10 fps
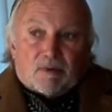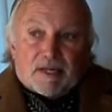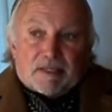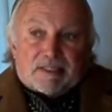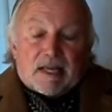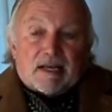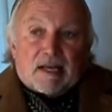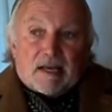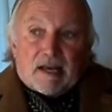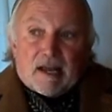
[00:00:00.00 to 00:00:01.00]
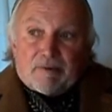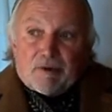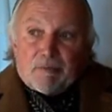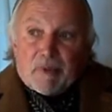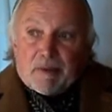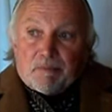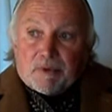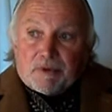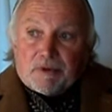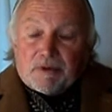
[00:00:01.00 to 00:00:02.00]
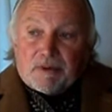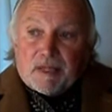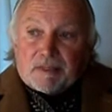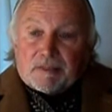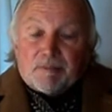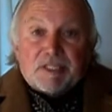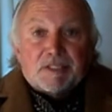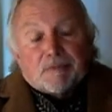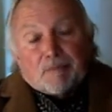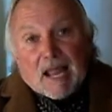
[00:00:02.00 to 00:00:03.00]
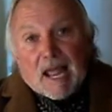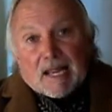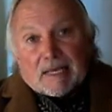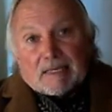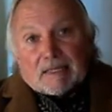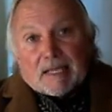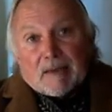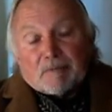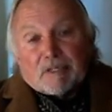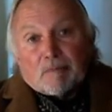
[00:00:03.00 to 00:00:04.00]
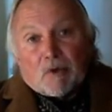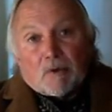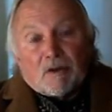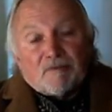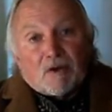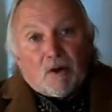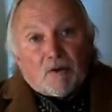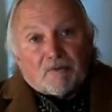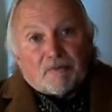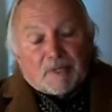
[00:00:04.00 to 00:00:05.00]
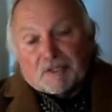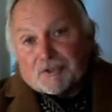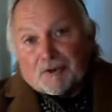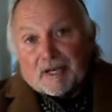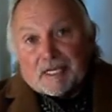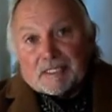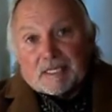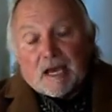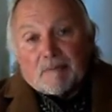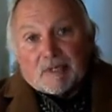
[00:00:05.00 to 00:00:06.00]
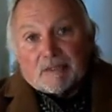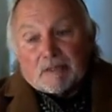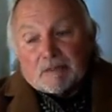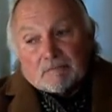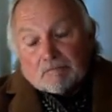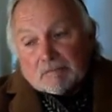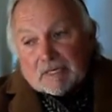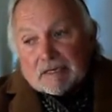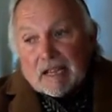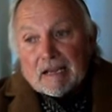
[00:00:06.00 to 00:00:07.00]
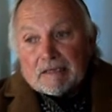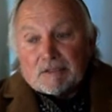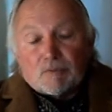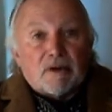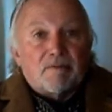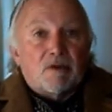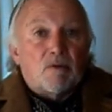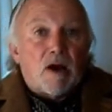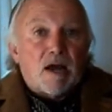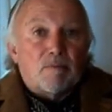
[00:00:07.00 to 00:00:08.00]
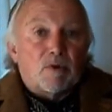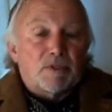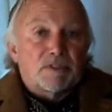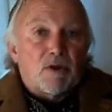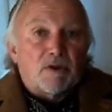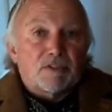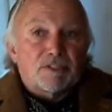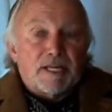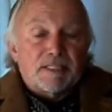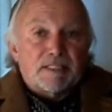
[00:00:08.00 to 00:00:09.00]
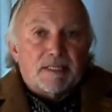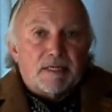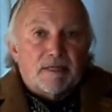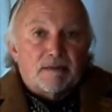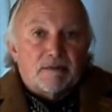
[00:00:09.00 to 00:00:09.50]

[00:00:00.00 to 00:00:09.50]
When suddenly I remembered that Mr. Bland kept a bottle of cough mixture in his cupboard, in case one of the choir boys got chesty.